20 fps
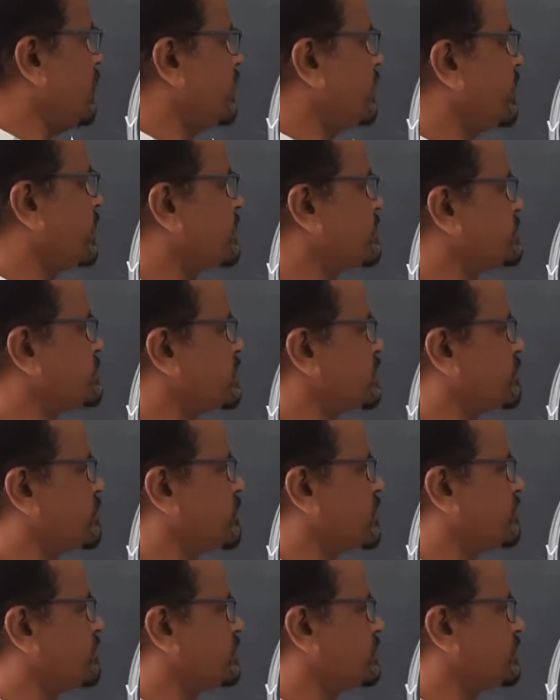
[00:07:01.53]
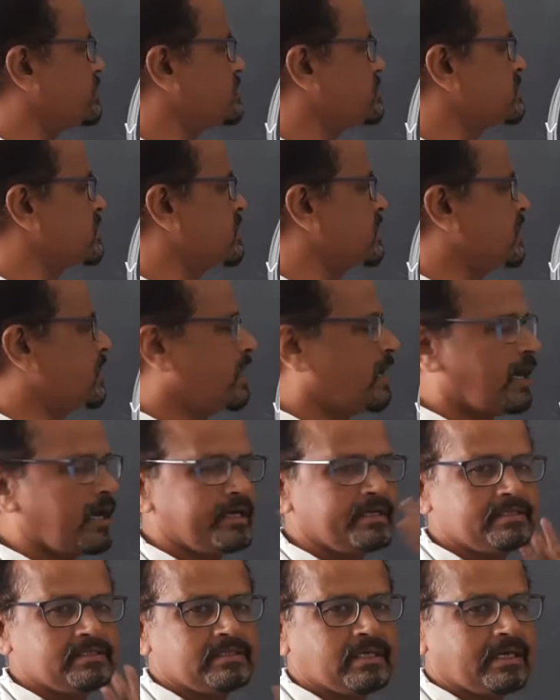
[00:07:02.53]
N is the number of turns, I
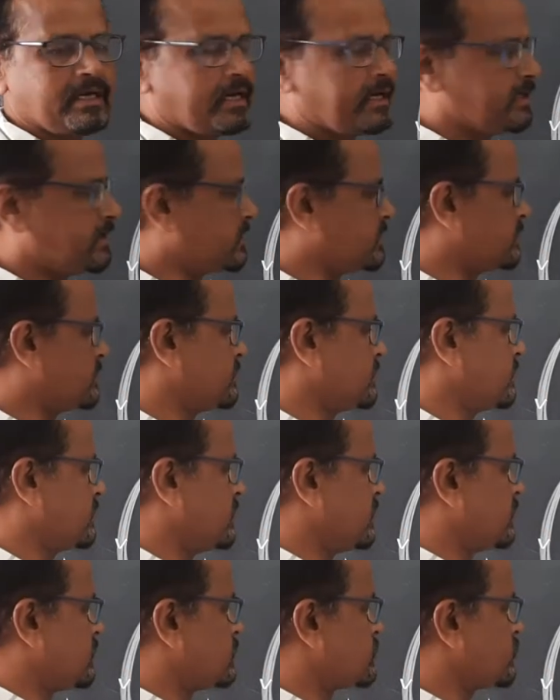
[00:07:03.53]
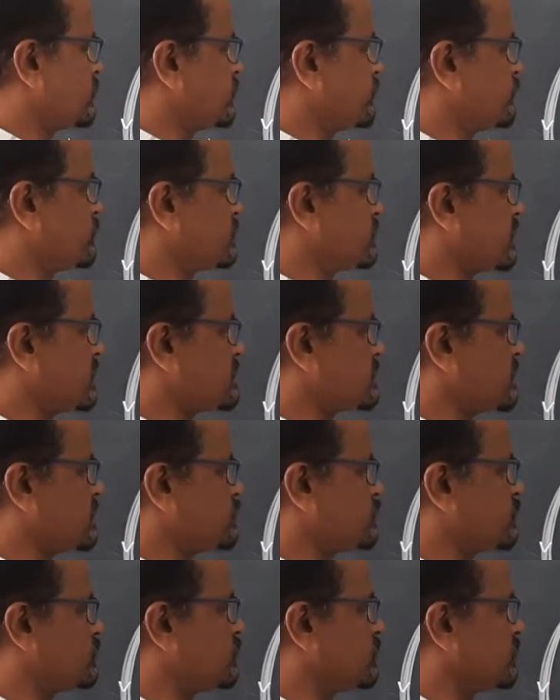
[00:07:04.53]
is the current. So, if you just
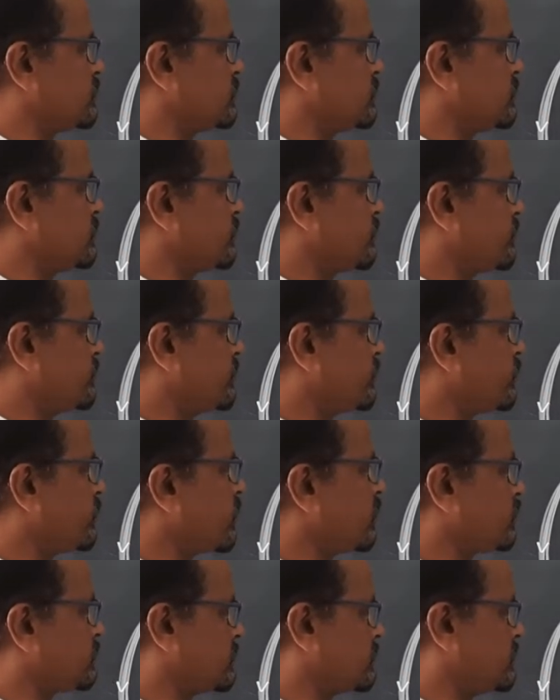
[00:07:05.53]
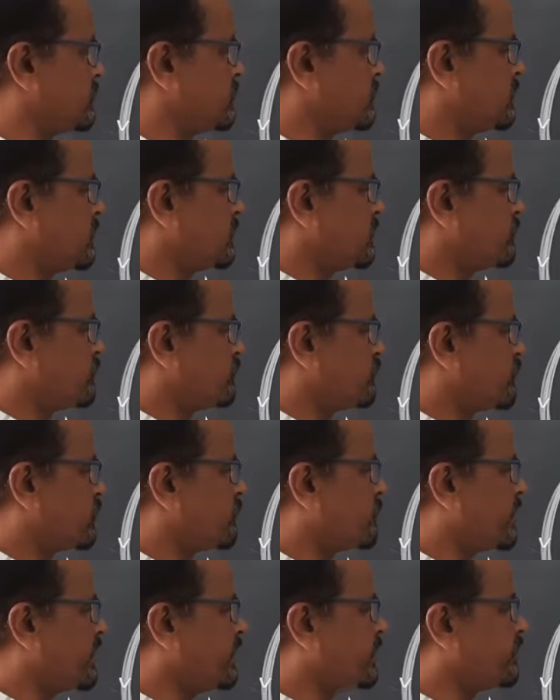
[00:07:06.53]
substitute mu naught 4
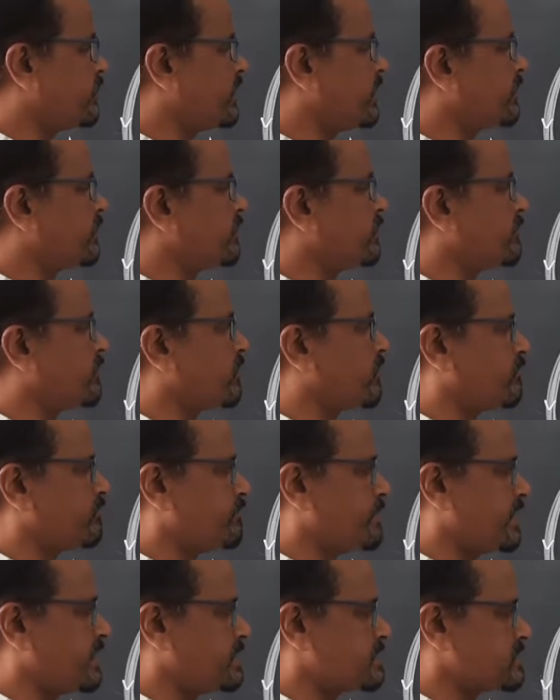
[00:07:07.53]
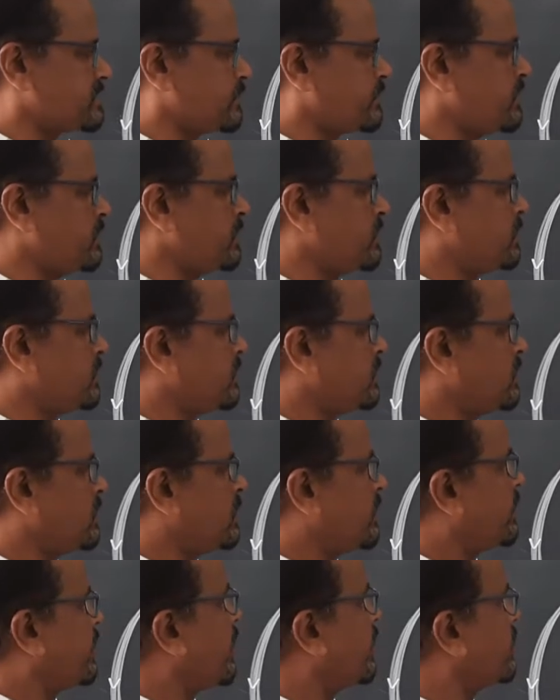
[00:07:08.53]
pi into 10 to the power of minus 7,
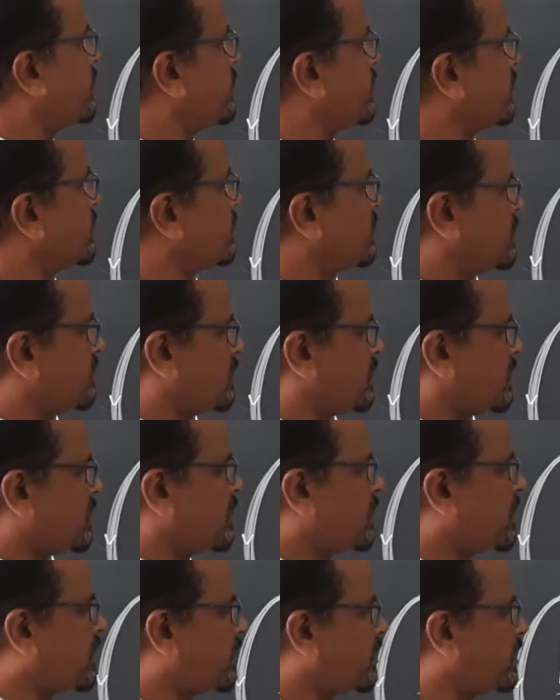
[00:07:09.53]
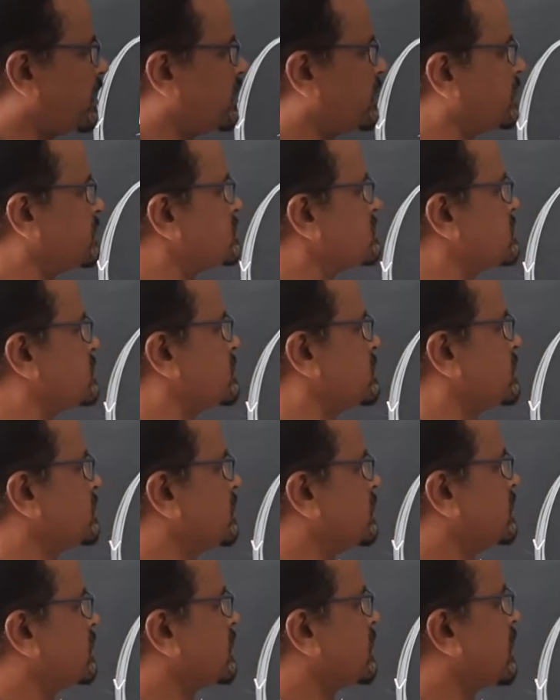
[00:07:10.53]
N 100 turns,
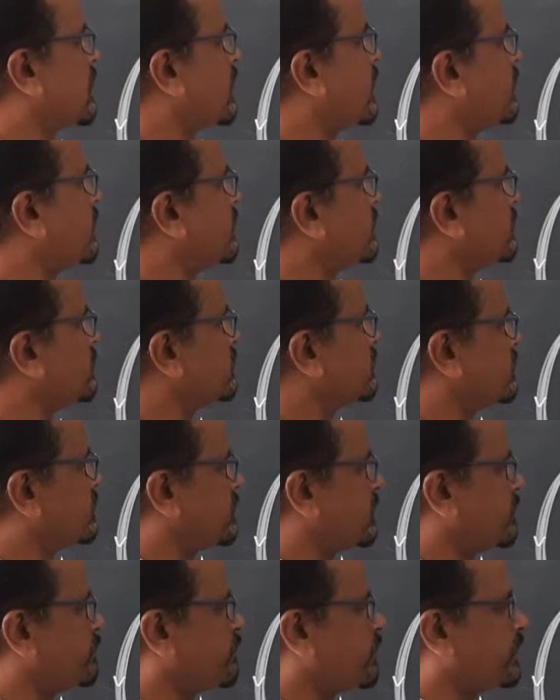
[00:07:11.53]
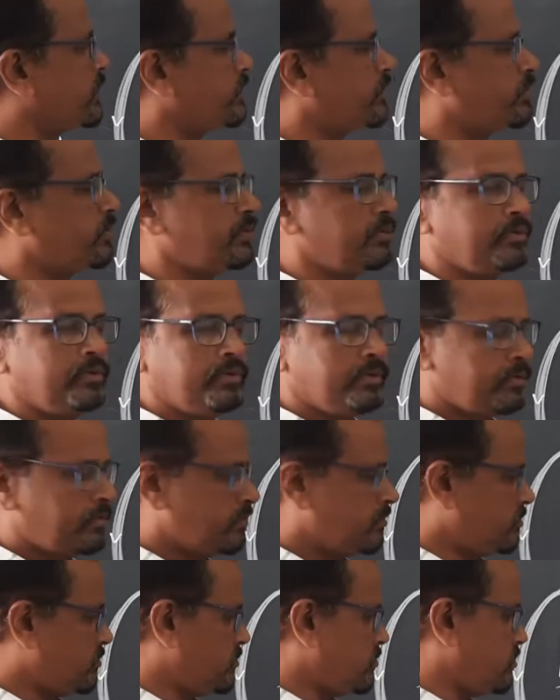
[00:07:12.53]
current
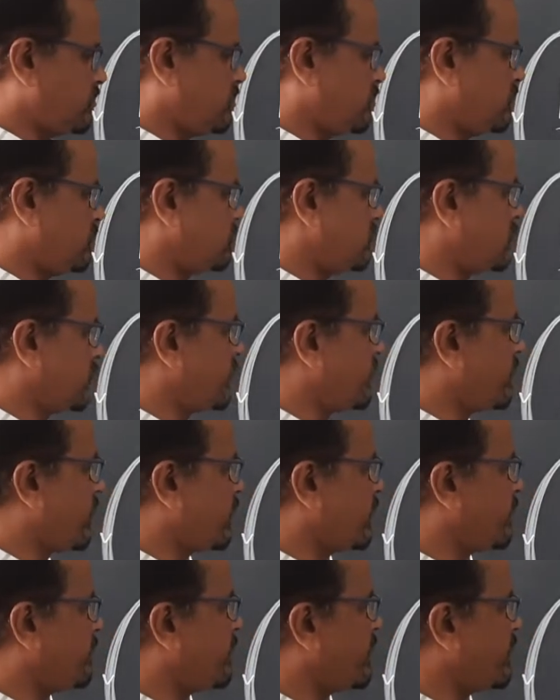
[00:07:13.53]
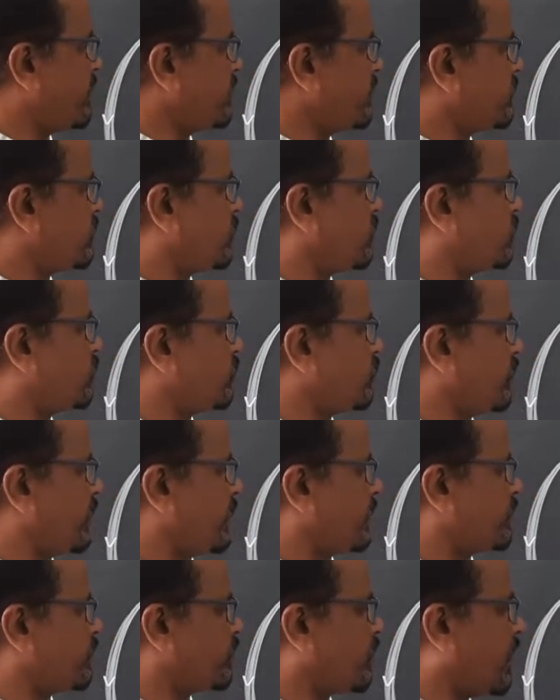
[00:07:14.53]
3.2 divided by 2
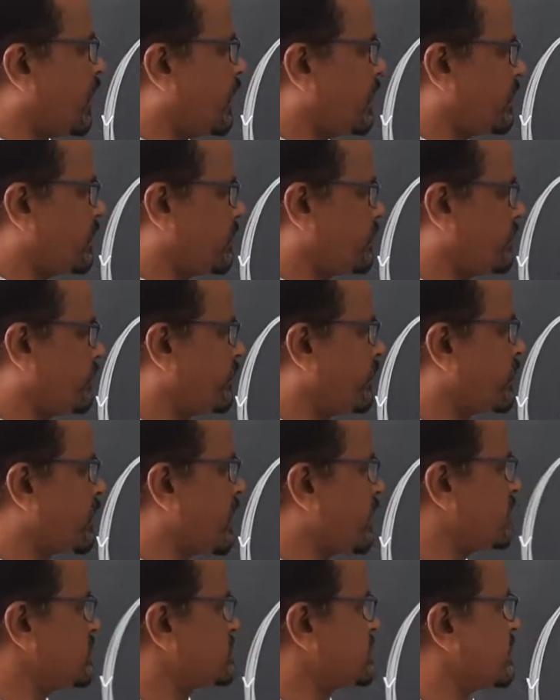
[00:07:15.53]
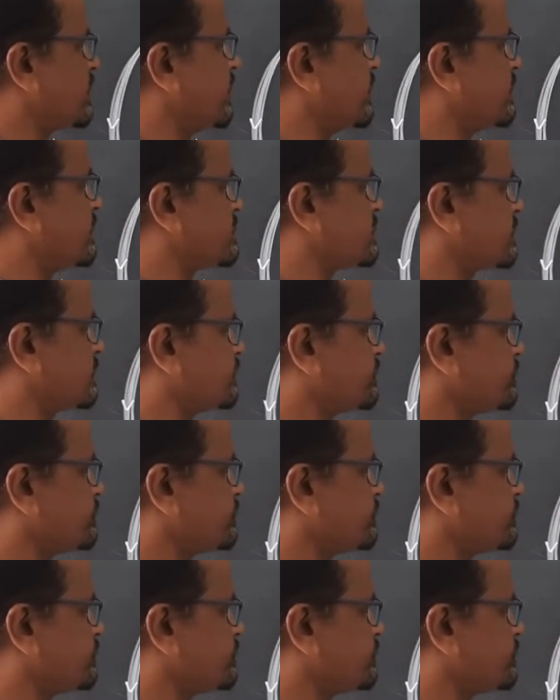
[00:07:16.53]
into R, where R is the radius.